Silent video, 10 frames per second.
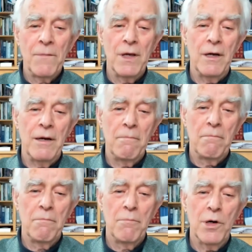uh,
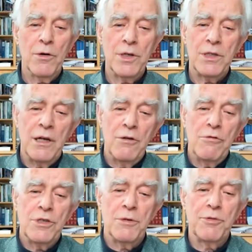because they
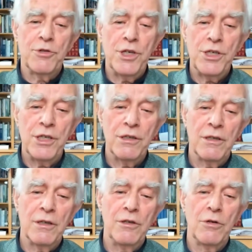lose the position
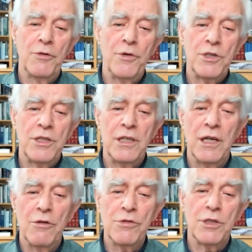in university
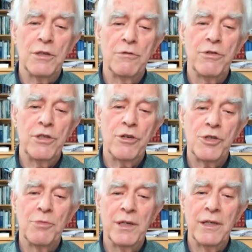and lose their
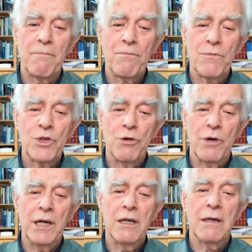research money. So
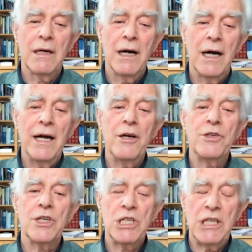I I
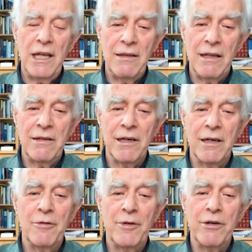understand that they
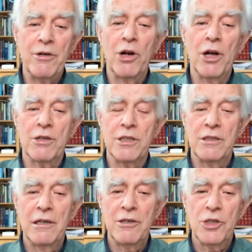are very reluctant
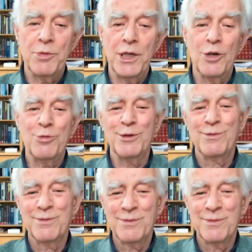to be open.